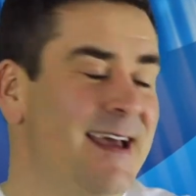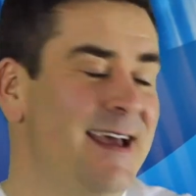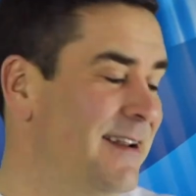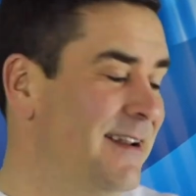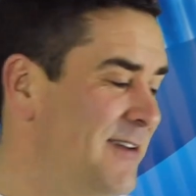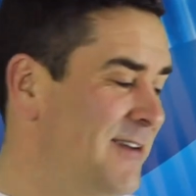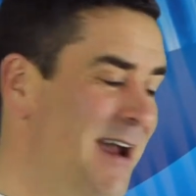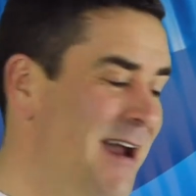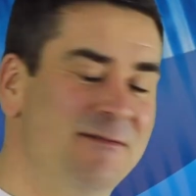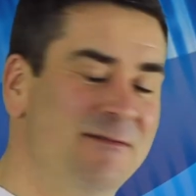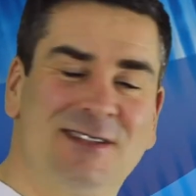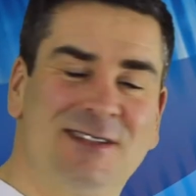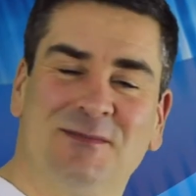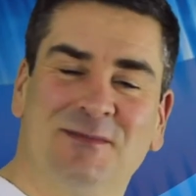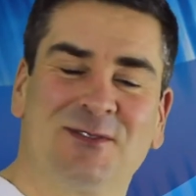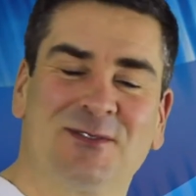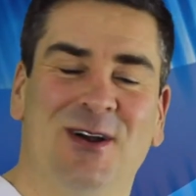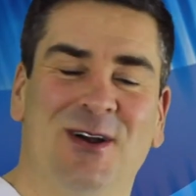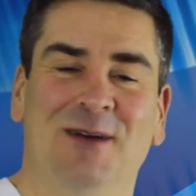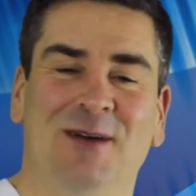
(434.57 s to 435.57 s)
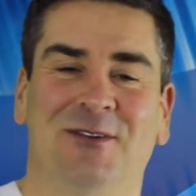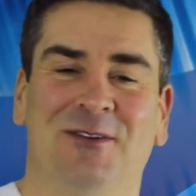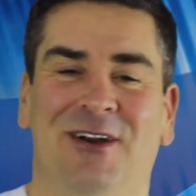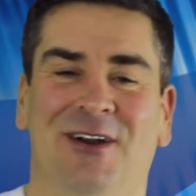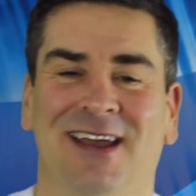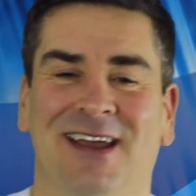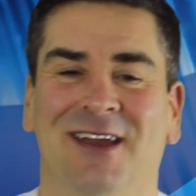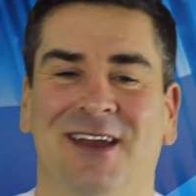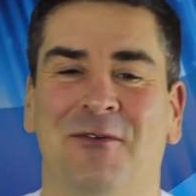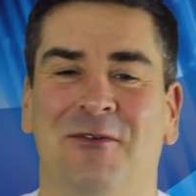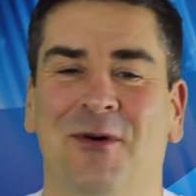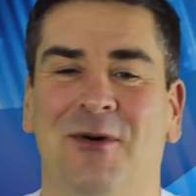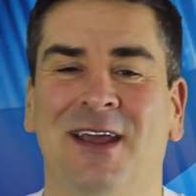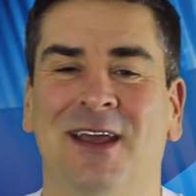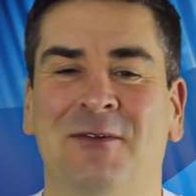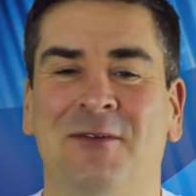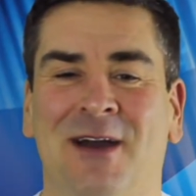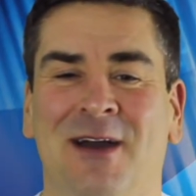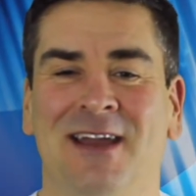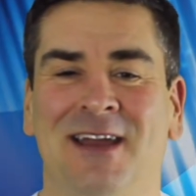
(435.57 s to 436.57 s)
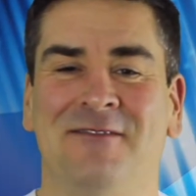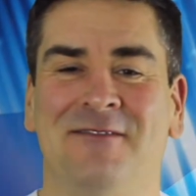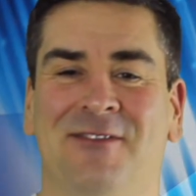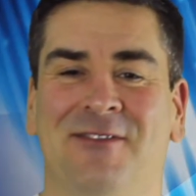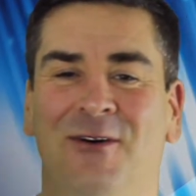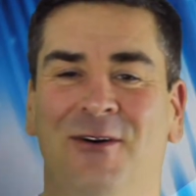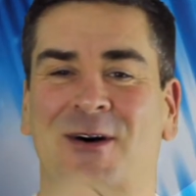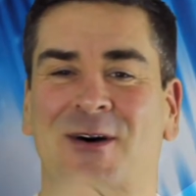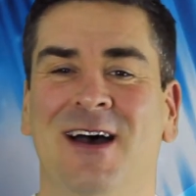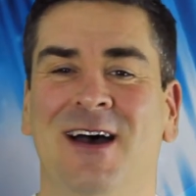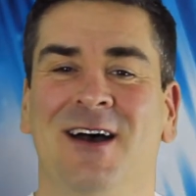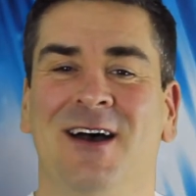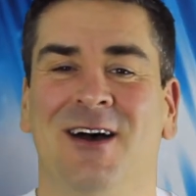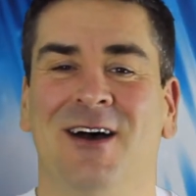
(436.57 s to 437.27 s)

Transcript: And if you haven't subscribed already, what are you waiting for?